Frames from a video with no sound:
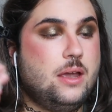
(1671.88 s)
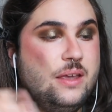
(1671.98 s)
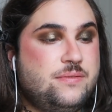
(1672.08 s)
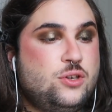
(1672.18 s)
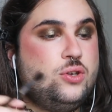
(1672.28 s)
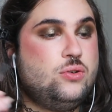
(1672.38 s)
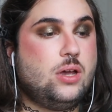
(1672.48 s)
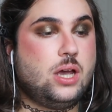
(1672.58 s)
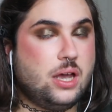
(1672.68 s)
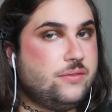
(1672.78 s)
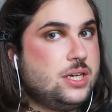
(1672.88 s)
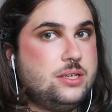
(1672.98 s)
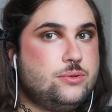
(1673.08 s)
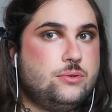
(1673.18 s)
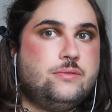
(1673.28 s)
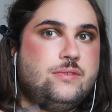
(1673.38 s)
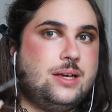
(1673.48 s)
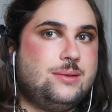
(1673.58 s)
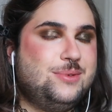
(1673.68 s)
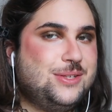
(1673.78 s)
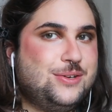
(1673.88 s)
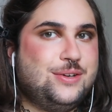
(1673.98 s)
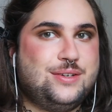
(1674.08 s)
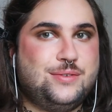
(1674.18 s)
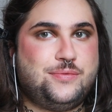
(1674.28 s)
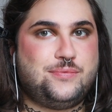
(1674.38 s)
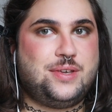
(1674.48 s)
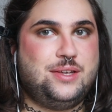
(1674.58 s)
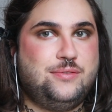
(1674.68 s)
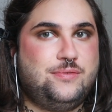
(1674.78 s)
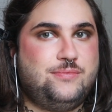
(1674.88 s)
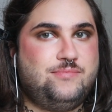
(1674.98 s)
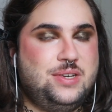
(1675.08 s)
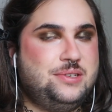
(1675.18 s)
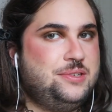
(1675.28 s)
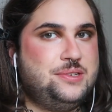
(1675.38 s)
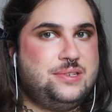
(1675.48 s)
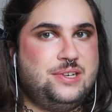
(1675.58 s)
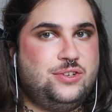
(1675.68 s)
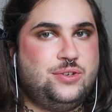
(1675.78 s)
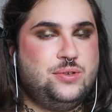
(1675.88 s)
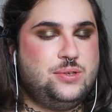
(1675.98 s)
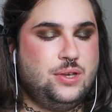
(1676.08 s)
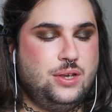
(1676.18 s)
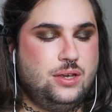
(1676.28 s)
if you have any sort of like mental health kind of illness issues,